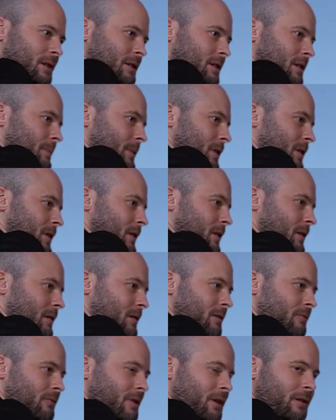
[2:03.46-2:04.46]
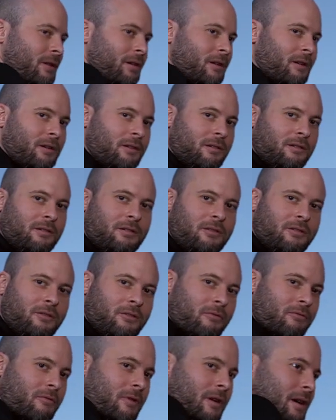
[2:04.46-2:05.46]
Anytime I need it, right there.
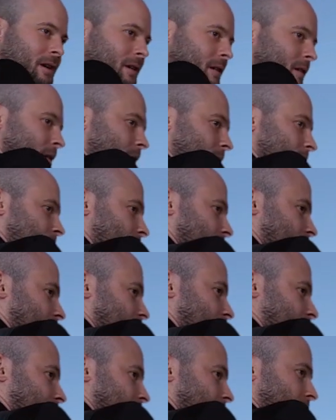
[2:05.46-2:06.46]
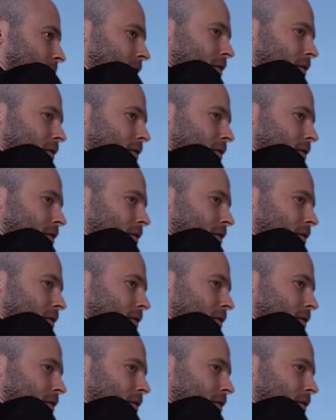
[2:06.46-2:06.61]
Yeah. Right so there.